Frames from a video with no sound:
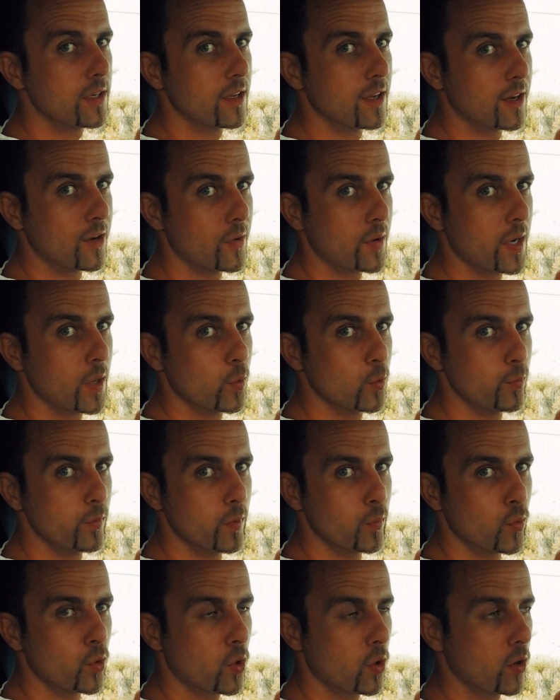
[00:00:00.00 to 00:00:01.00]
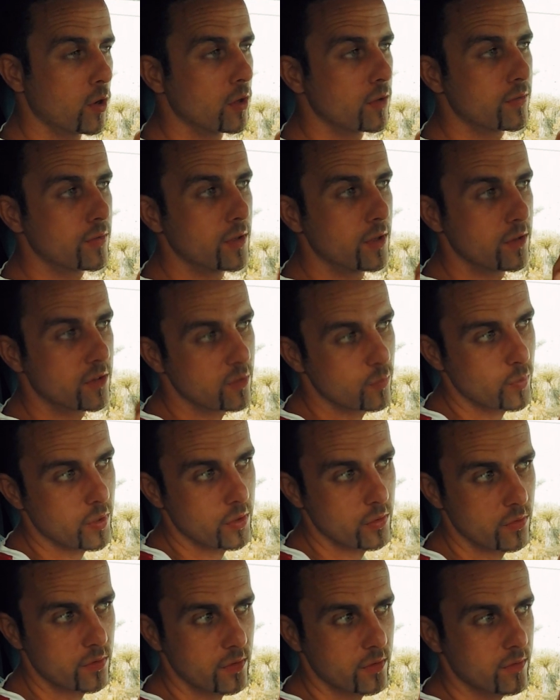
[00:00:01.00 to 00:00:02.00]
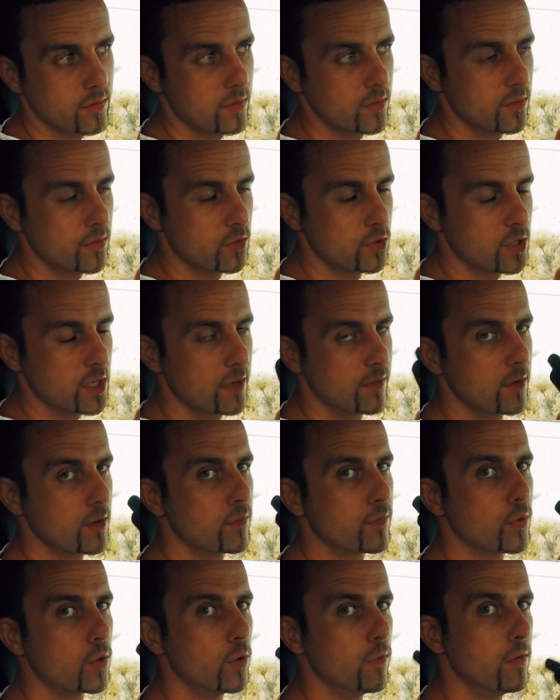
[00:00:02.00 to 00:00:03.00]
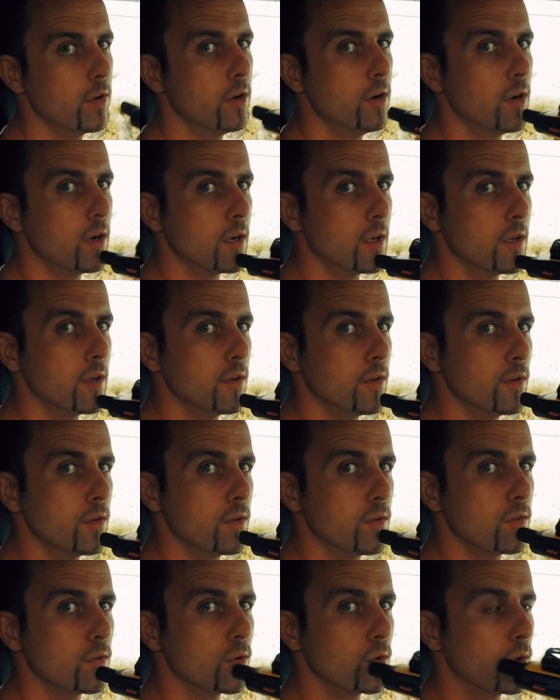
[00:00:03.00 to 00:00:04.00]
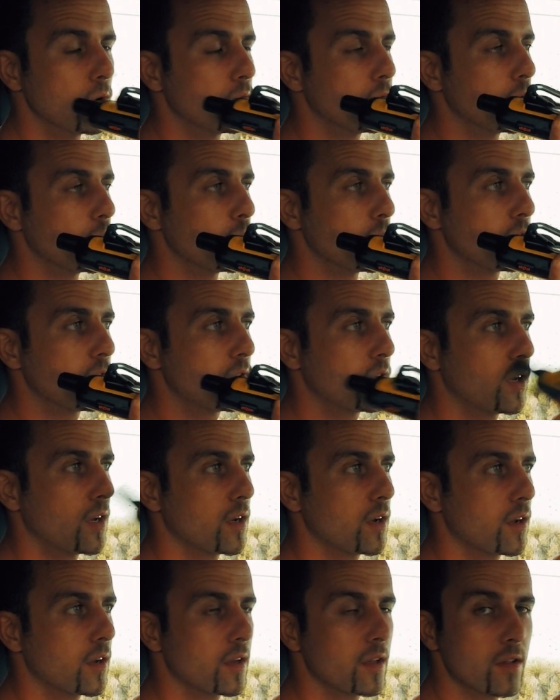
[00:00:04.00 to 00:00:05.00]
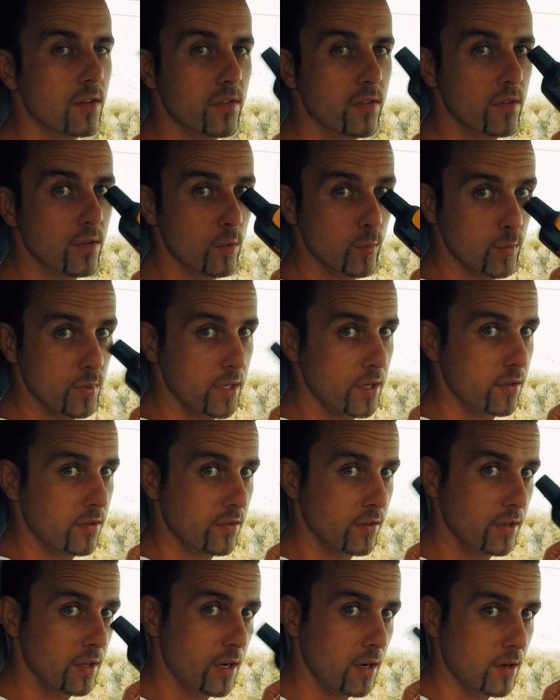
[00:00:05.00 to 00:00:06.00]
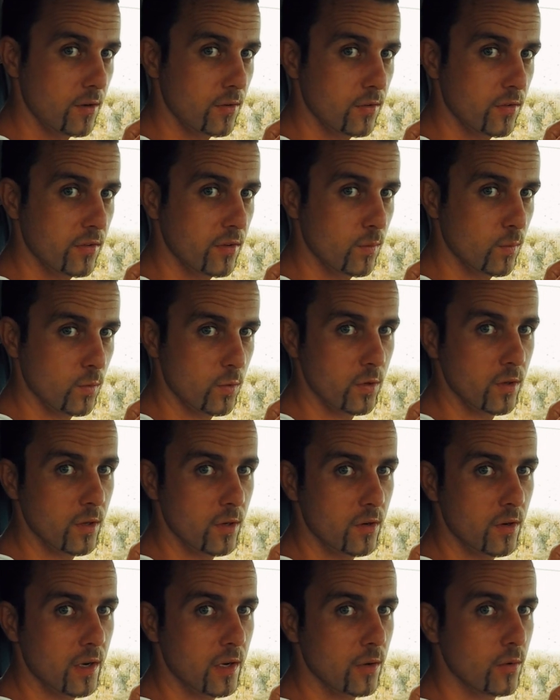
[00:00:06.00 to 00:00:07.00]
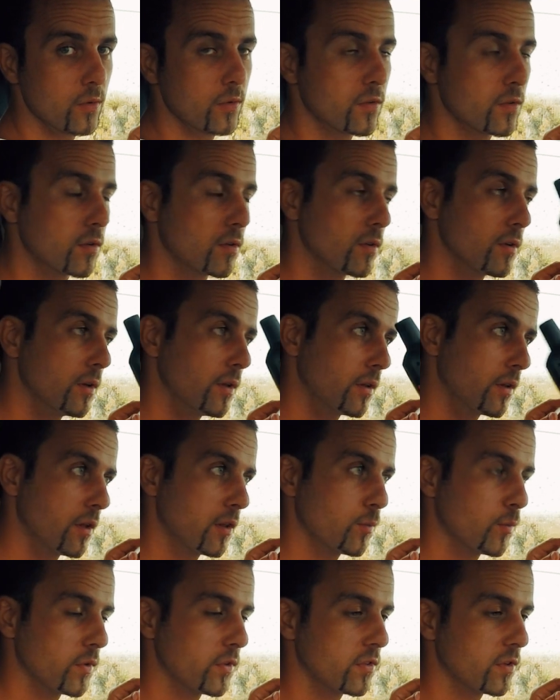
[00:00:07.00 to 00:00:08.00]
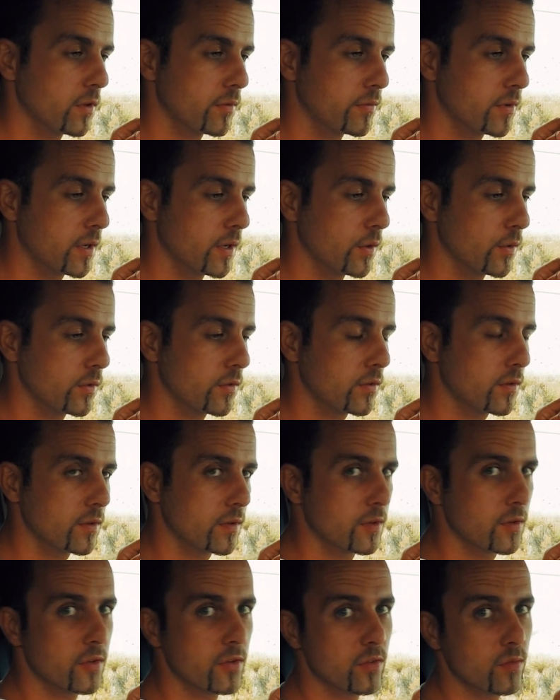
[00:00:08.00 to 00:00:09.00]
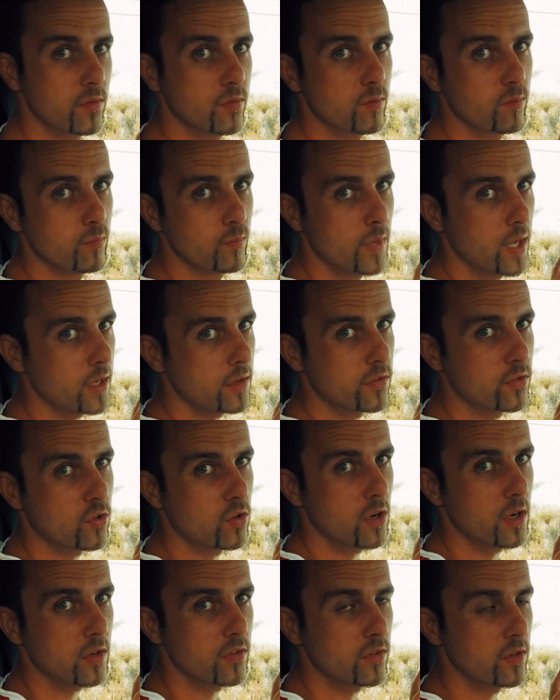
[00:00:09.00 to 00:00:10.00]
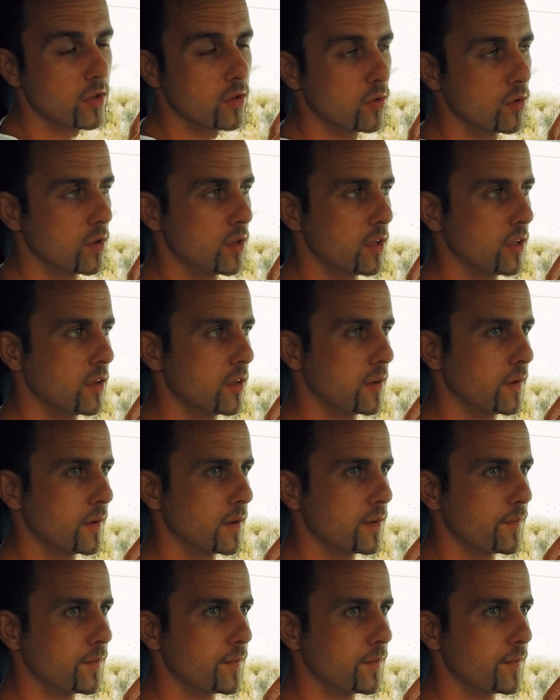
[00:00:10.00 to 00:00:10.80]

now, I would be more confident about driving further. So if I'm stuck, I can still place an anchor somewhere in the ground and get myself out. Because max tracks can only